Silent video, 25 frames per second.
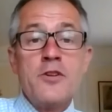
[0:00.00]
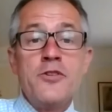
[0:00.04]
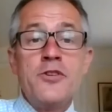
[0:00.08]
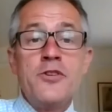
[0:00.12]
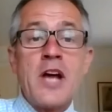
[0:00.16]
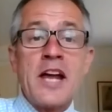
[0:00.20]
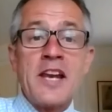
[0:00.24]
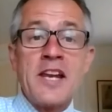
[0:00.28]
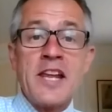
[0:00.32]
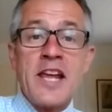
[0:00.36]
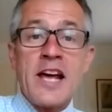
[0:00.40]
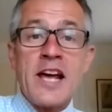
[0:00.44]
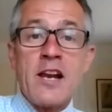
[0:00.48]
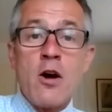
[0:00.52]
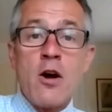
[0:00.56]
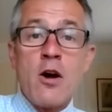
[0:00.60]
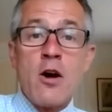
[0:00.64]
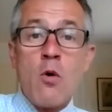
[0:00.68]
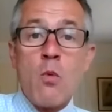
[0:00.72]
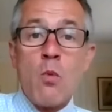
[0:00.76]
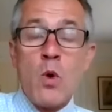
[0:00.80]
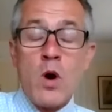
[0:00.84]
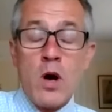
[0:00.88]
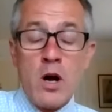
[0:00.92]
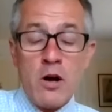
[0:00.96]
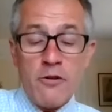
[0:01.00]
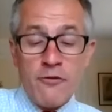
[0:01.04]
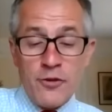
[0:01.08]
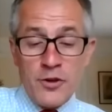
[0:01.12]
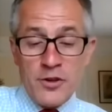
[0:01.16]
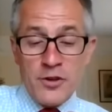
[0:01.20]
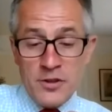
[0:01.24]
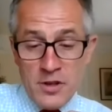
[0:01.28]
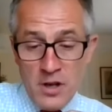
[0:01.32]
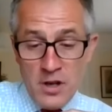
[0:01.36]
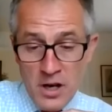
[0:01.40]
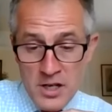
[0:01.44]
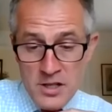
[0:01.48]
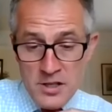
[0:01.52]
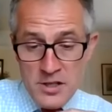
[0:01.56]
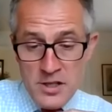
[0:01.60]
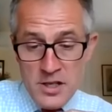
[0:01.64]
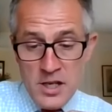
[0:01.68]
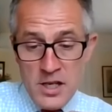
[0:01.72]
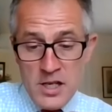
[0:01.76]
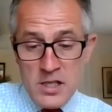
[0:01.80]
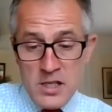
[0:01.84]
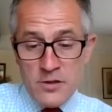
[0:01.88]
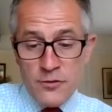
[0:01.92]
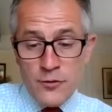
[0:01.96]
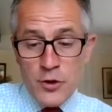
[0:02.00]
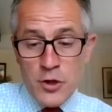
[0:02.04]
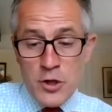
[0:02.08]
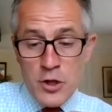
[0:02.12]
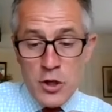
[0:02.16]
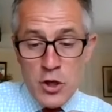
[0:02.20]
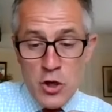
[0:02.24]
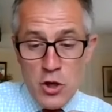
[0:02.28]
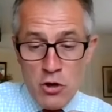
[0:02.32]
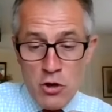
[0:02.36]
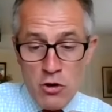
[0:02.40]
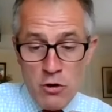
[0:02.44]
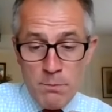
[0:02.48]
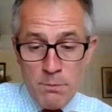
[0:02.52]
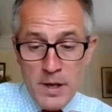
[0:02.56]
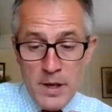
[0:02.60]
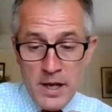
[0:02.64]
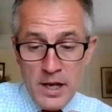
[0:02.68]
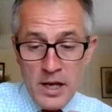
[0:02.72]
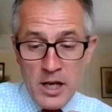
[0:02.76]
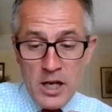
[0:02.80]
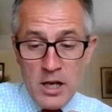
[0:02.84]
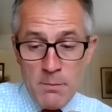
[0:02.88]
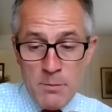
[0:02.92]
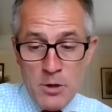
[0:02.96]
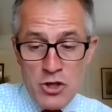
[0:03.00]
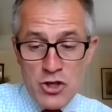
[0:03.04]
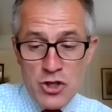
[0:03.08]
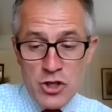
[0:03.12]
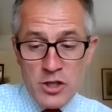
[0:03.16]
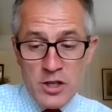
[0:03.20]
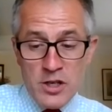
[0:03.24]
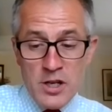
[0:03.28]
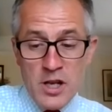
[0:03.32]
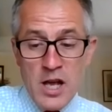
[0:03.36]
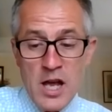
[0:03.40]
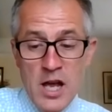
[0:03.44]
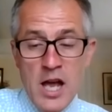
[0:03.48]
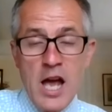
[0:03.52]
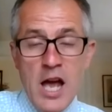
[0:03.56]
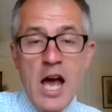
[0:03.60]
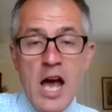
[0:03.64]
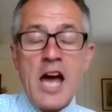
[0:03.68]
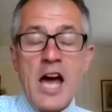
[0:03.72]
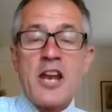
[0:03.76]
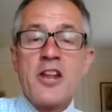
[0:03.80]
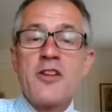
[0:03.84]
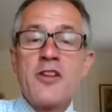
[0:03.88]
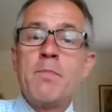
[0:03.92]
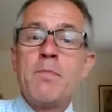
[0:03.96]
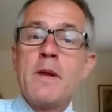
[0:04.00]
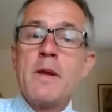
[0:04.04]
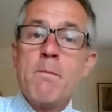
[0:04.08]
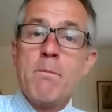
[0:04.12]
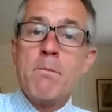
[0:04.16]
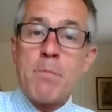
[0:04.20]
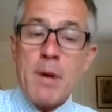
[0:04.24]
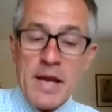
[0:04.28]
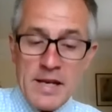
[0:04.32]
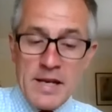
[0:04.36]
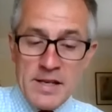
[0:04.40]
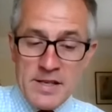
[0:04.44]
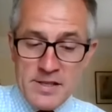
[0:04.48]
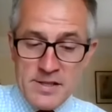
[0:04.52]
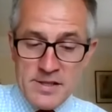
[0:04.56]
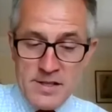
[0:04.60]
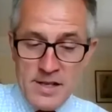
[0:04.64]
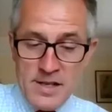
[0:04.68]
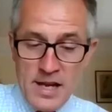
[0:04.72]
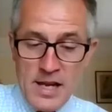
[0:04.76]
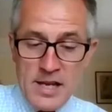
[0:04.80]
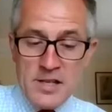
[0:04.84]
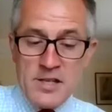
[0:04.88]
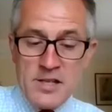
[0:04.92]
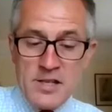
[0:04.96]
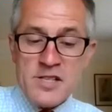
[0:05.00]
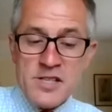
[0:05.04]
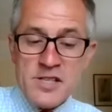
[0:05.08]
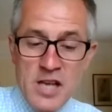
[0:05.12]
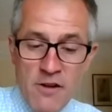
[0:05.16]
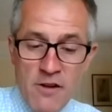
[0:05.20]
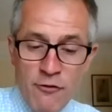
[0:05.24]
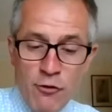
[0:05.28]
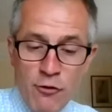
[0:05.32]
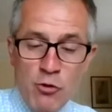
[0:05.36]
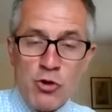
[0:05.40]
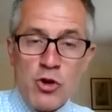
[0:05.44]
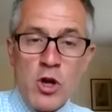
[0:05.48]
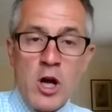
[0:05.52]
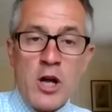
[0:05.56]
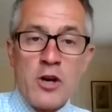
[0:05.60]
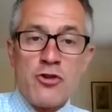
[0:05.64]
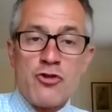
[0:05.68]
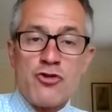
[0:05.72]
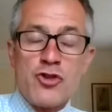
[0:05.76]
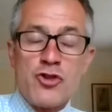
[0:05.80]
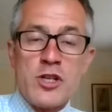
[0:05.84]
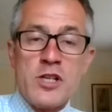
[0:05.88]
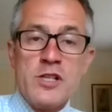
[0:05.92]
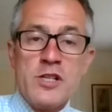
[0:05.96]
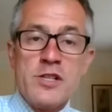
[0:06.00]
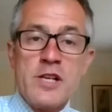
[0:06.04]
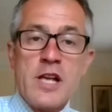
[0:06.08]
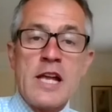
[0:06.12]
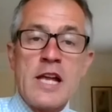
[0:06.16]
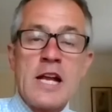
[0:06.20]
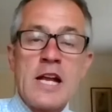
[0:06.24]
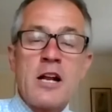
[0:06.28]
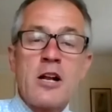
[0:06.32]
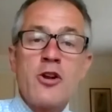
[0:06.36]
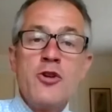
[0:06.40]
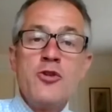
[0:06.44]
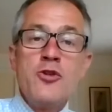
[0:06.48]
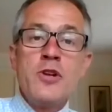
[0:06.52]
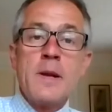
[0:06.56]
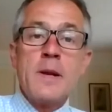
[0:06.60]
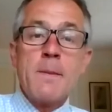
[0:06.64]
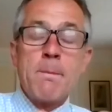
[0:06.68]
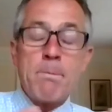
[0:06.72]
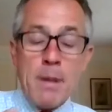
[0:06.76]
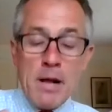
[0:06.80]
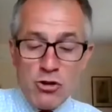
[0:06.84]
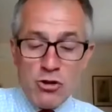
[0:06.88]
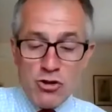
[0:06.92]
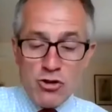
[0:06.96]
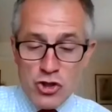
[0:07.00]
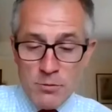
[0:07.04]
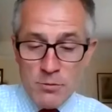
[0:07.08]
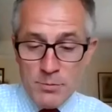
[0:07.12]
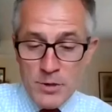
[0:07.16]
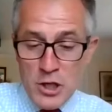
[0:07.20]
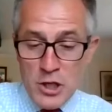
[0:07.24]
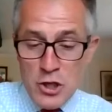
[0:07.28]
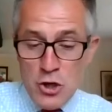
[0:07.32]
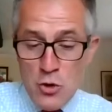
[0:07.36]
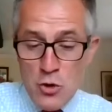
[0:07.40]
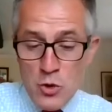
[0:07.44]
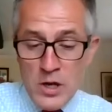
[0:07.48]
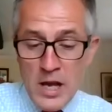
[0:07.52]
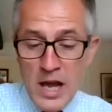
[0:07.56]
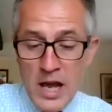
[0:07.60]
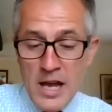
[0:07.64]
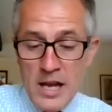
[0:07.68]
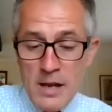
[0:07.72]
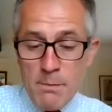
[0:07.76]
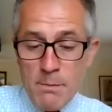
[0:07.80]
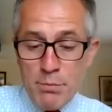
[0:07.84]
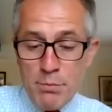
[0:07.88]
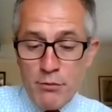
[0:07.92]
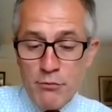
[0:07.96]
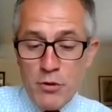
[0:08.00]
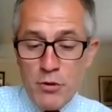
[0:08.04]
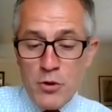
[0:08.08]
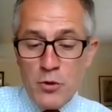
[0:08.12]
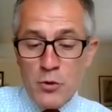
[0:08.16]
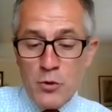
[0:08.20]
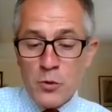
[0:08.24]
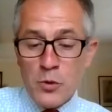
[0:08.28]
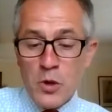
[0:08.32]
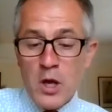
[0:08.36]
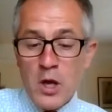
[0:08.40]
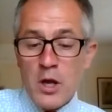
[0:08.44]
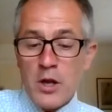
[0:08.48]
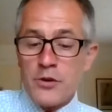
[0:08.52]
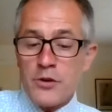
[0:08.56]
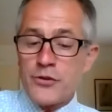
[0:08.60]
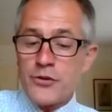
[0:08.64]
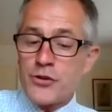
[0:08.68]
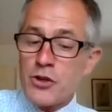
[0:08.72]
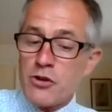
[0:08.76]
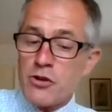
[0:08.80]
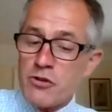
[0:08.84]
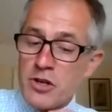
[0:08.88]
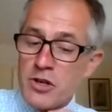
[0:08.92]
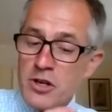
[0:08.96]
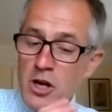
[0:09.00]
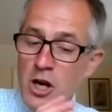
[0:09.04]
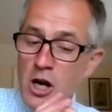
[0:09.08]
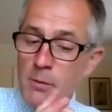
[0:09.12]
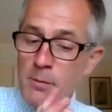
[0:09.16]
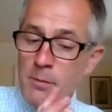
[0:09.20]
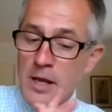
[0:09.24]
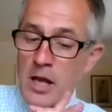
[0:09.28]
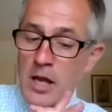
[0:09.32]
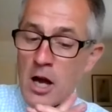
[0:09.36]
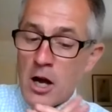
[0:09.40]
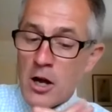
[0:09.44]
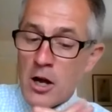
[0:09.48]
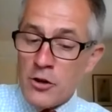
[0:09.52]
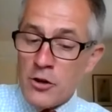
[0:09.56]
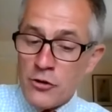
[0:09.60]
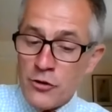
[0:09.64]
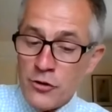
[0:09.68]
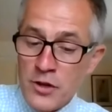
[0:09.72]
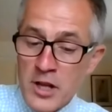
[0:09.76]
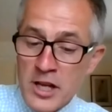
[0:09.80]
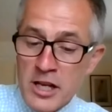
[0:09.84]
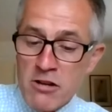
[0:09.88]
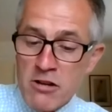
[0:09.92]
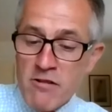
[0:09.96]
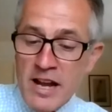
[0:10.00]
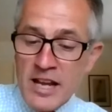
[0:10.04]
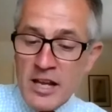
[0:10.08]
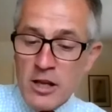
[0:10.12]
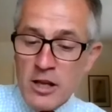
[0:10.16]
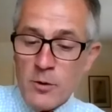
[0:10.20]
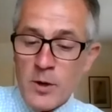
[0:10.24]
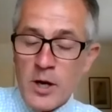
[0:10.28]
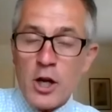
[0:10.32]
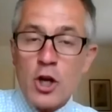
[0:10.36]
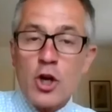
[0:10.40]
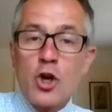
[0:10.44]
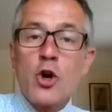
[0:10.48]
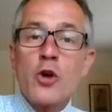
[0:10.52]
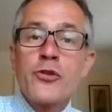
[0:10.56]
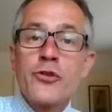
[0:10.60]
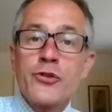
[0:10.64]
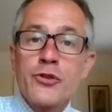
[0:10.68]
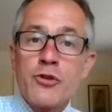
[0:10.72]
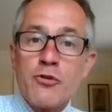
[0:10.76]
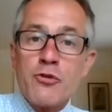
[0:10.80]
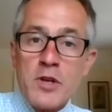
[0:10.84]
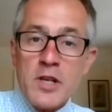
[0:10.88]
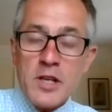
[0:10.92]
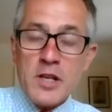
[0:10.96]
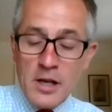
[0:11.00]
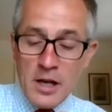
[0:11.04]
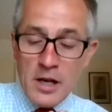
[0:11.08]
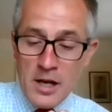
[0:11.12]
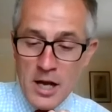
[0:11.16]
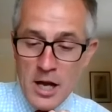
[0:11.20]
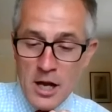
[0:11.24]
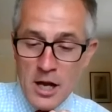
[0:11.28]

Daniela worked for 9 years for the European Commission and has been based in several countries, including Belgium, the UK, Peru, Suriname, Nicaragua, Costa Rica,